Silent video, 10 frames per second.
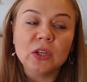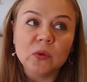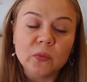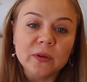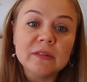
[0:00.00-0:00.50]

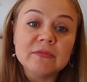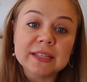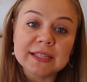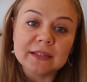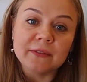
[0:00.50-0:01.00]
you will
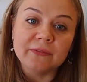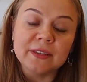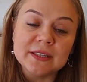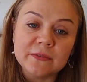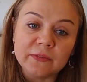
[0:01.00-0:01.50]
receive
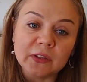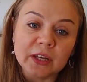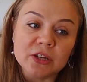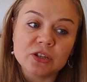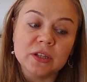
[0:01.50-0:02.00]

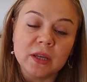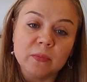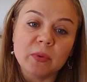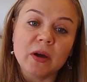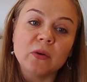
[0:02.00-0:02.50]
notification
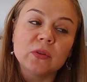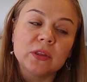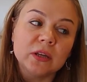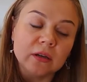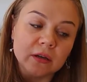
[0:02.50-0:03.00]
about
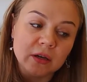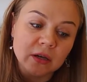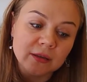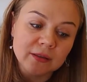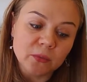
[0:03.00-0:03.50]

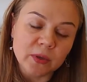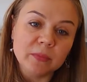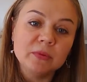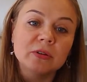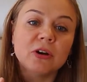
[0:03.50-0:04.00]
uh, the
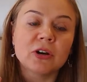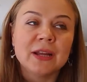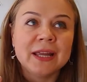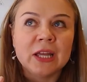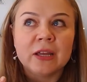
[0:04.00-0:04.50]
webinar
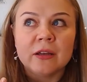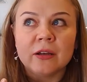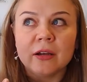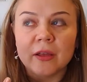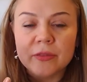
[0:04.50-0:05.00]

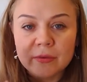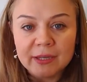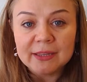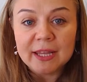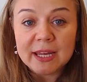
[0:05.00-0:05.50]
uh,
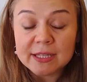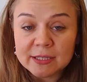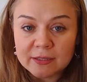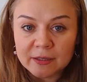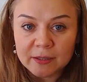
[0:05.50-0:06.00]
three
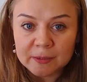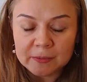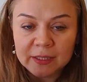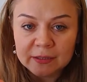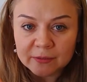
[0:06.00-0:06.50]
days uh,
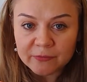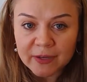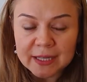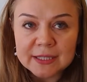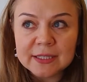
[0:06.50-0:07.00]
in
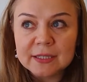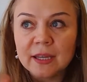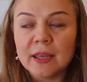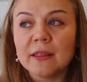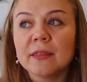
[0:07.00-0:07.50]
advance
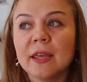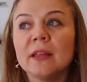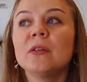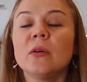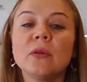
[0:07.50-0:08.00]
and
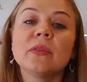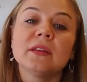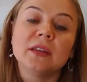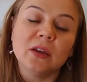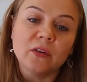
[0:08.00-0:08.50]
then on the
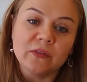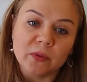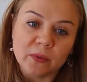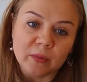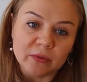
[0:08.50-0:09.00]
day of the
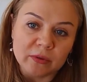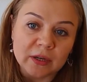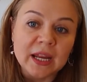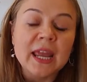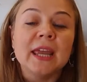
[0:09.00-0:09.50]
webinar.
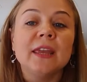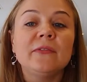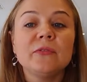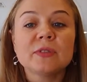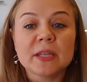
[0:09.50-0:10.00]
If
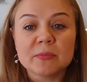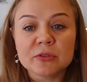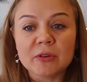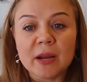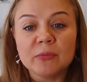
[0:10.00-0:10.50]
you
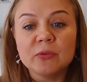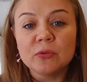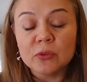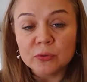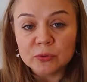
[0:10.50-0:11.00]
subscribe to
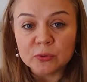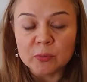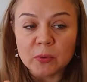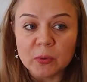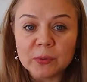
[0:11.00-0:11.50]
YouTube
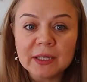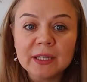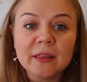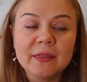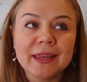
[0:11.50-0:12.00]

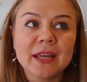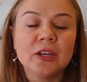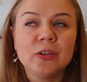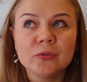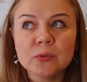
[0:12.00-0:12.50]
only,
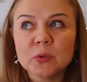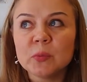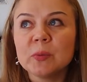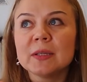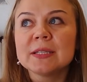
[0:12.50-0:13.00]
then
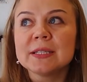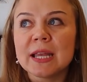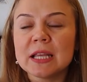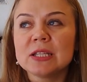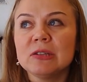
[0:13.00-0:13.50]
YouTube
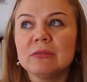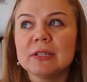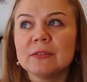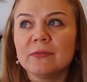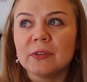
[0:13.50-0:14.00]
sends you
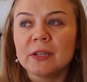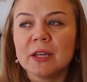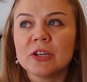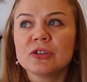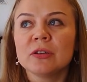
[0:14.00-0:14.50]

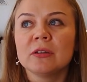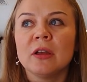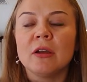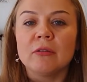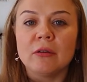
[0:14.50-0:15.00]
notification
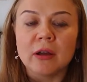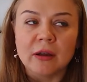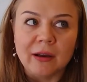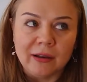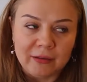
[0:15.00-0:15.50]

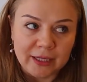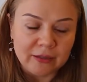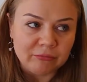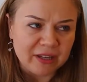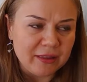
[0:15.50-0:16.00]
uh,
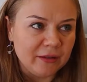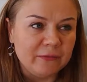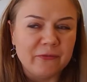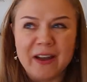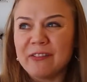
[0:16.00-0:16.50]
like I think
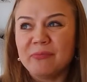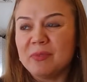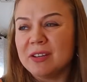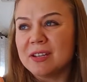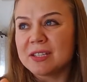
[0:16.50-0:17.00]
five
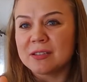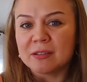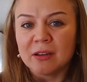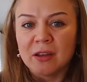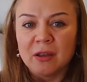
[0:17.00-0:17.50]

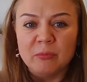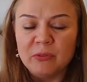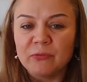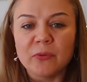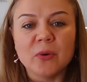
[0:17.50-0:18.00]
minutes
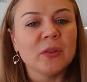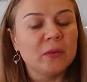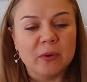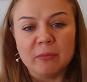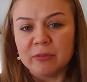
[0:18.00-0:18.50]
before the
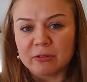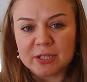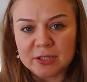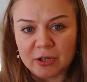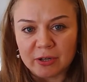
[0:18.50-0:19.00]
webinar
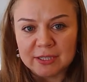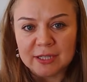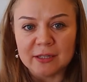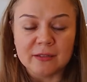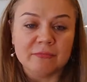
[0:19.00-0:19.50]
starts
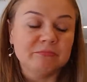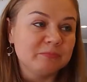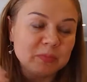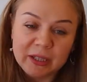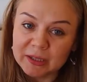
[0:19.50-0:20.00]
and
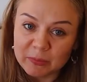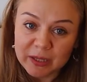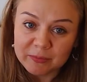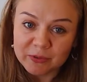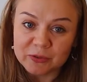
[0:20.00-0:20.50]
it
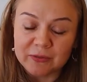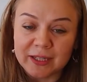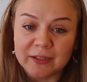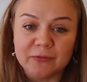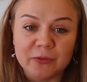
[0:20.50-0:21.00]
might be too
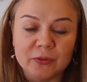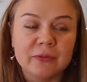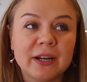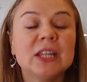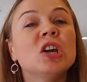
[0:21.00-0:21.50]
late for you,
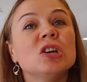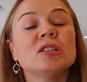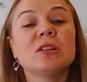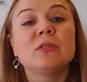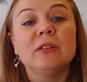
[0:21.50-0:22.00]
right?
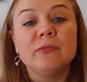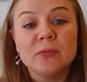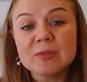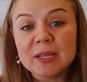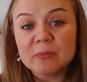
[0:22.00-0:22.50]
So if
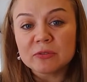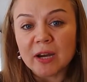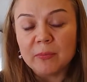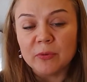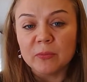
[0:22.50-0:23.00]
you
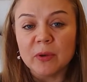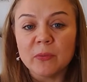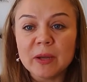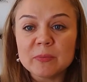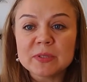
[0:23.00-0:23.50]
subscribe on my
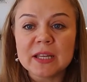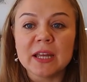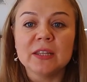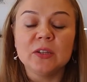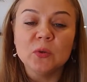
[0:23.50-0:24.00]

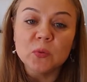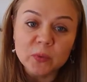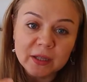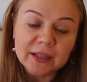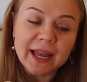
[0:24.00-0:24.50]
website, you
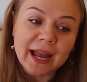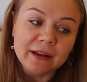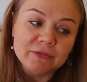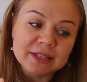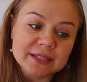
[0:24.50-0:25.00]
will
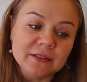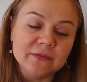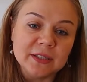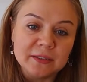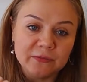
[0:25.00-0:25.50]
receive
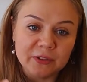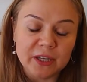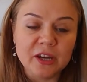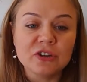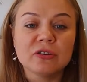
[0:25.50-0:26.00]

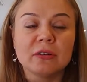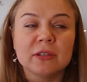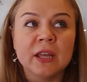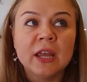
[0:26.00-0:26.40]
notification